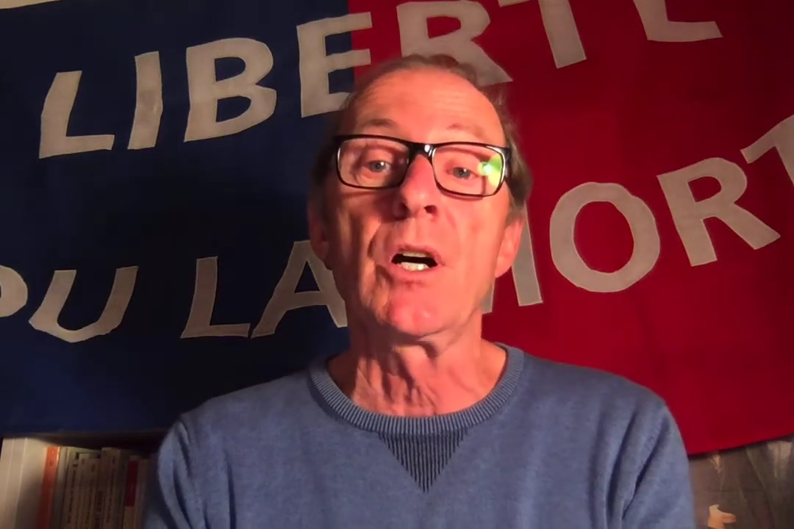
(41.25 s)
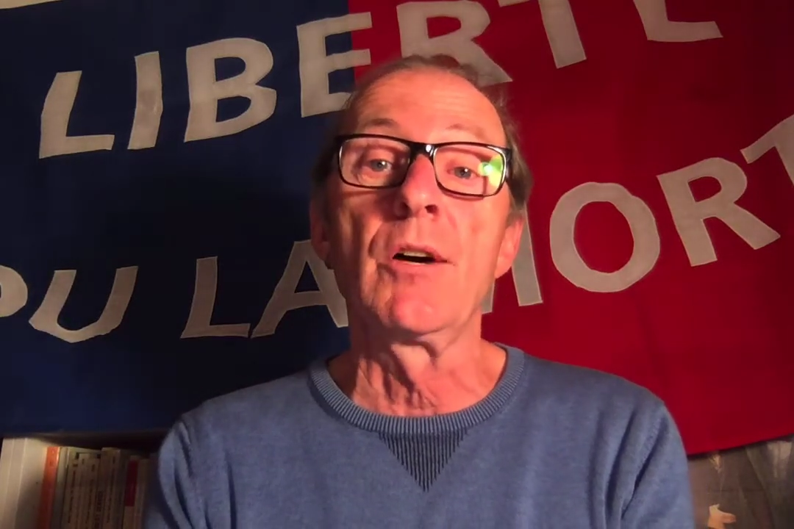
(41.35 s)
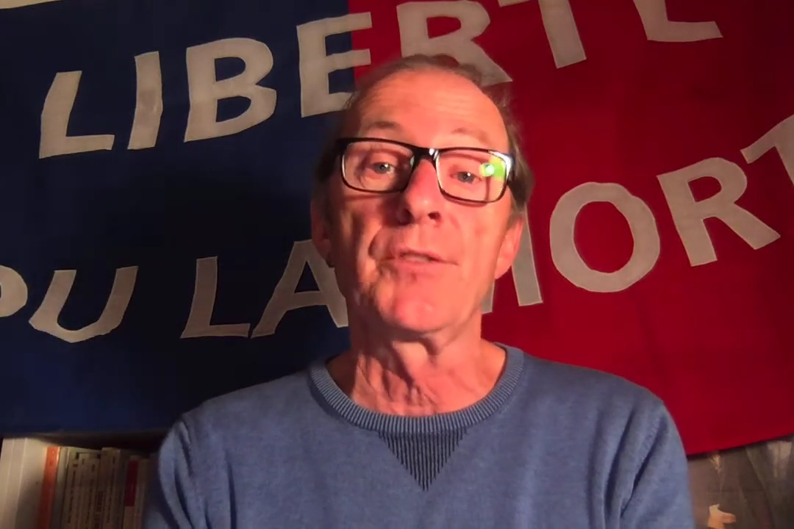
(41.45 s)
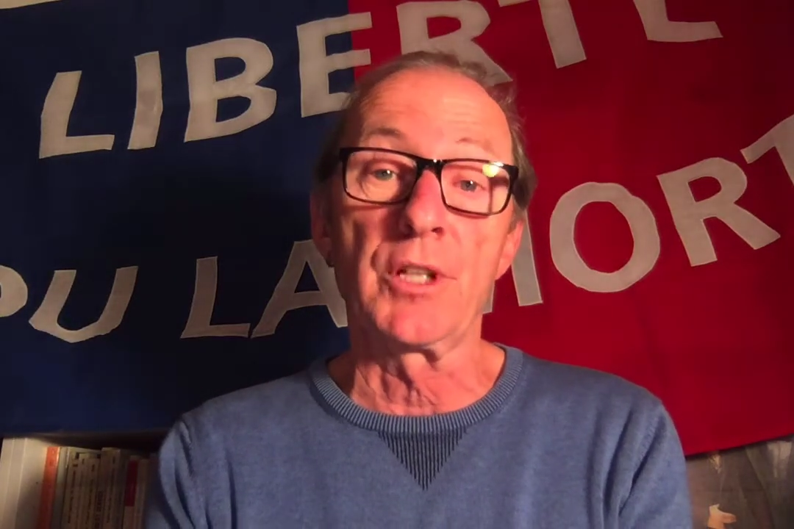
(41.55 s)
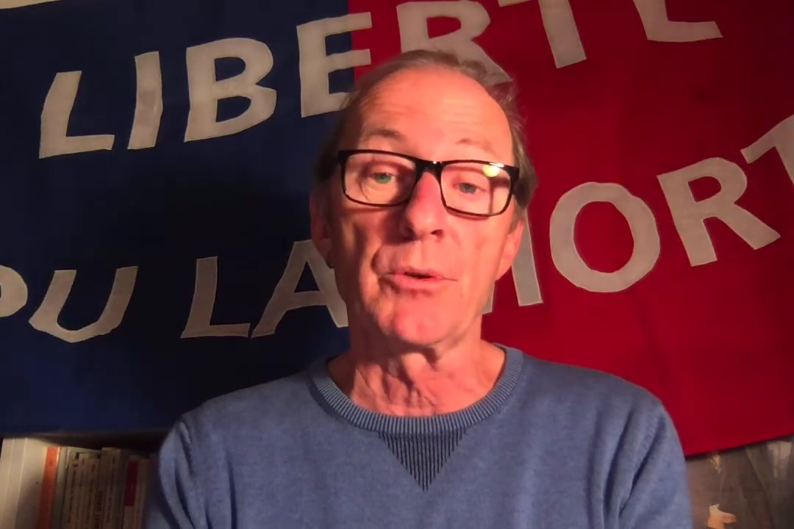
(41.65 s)

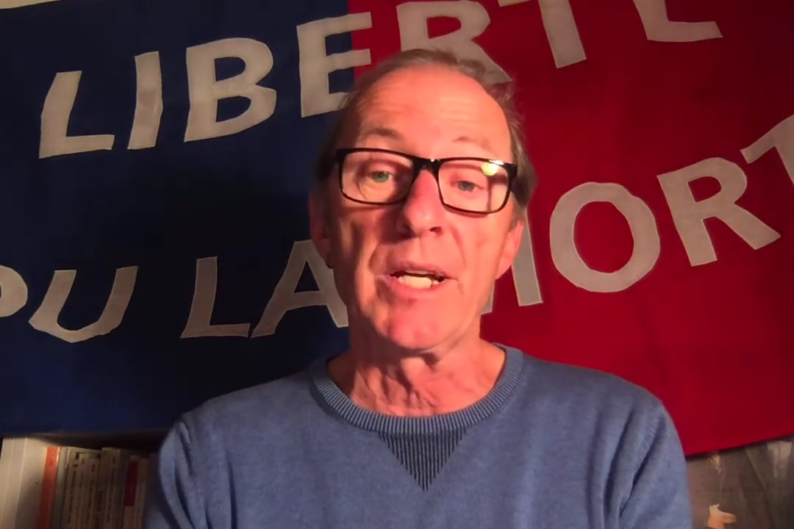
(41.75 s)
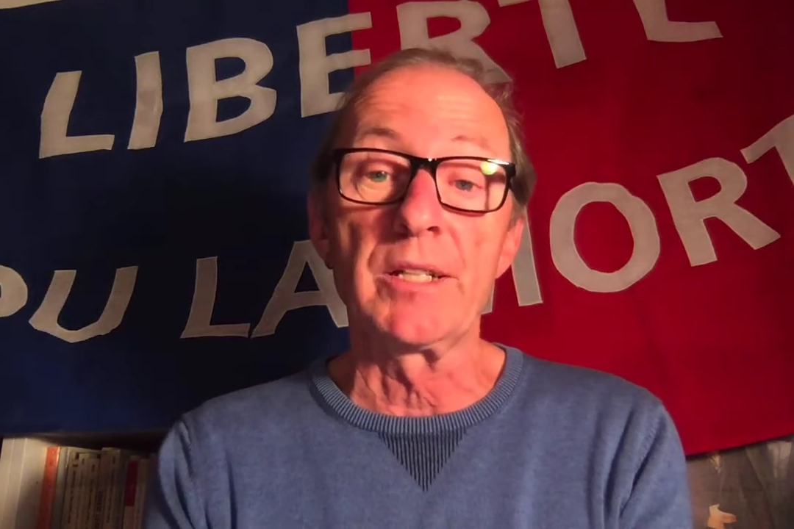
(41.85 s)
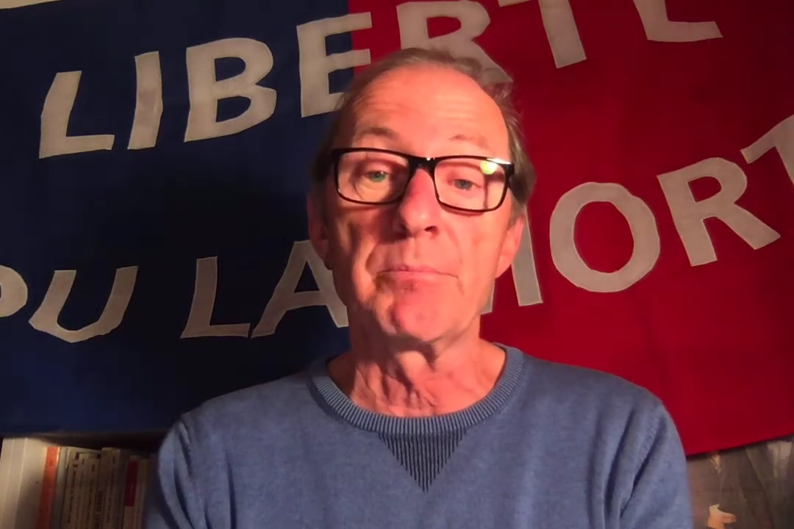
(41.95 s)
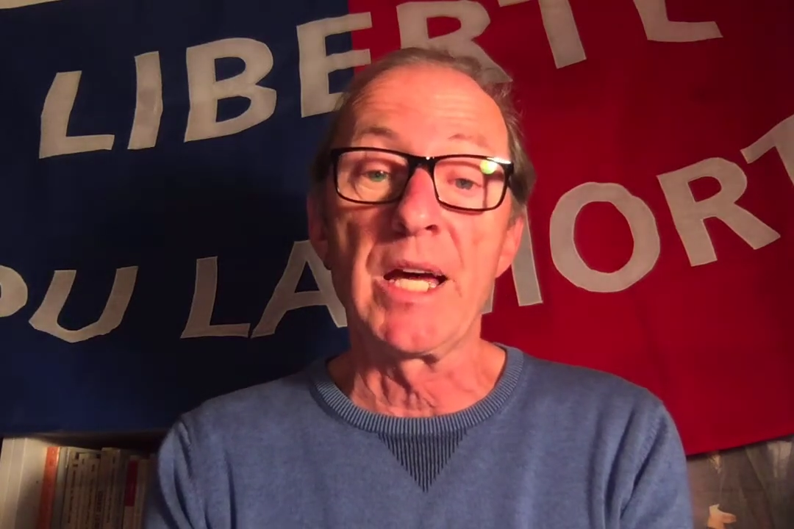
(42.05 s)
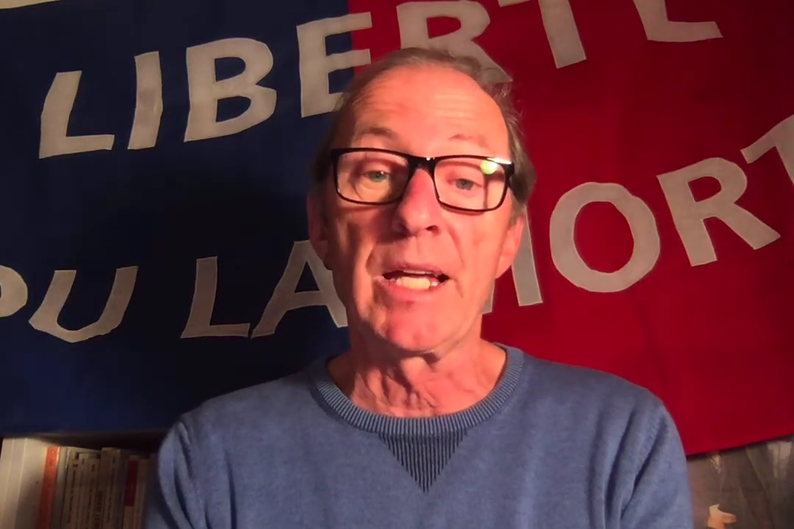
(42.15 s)
of the great
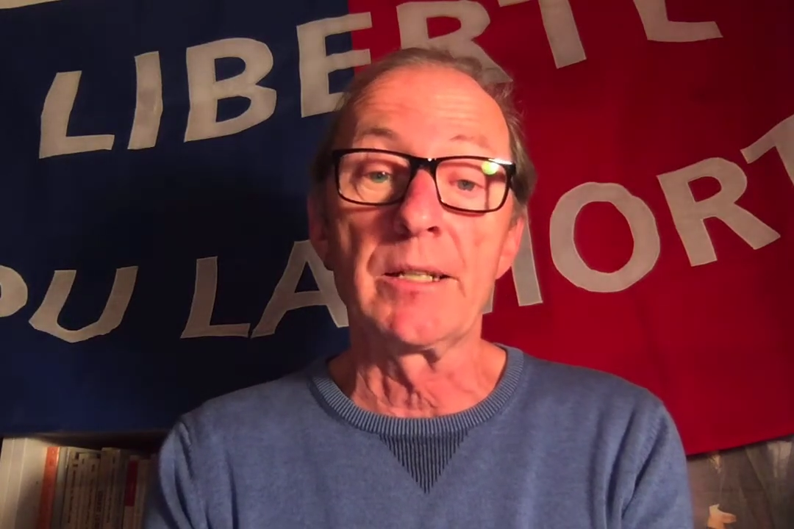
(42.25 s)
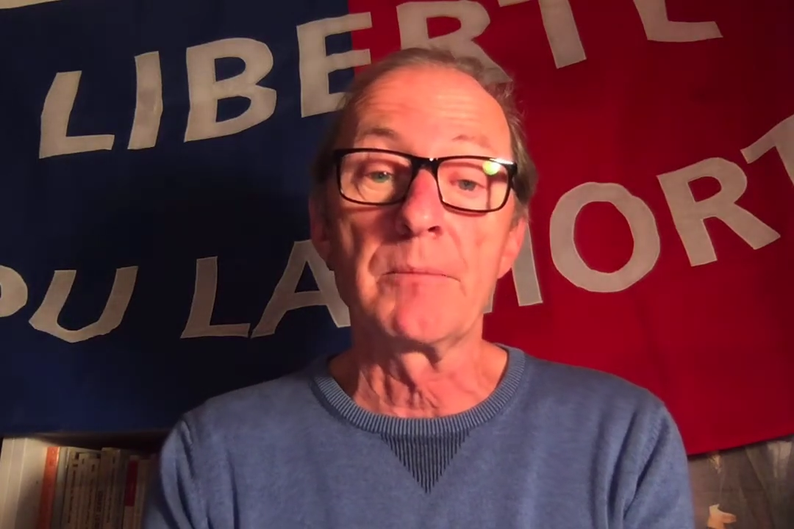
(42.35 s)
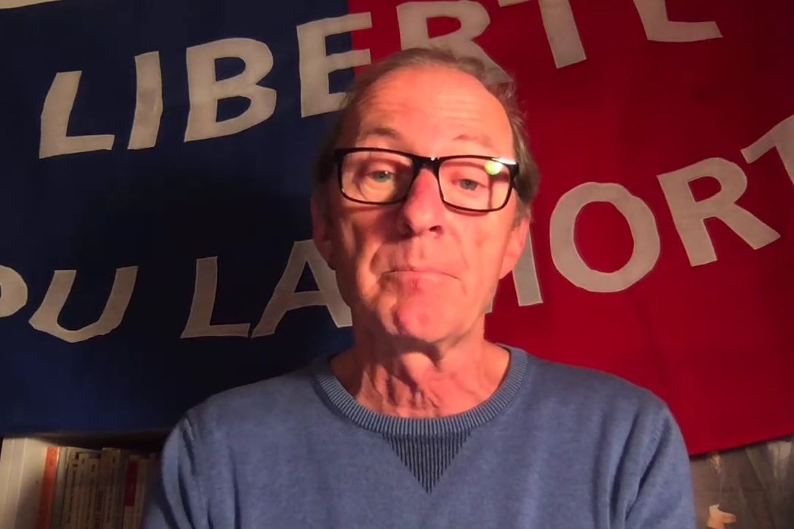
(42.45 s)
man.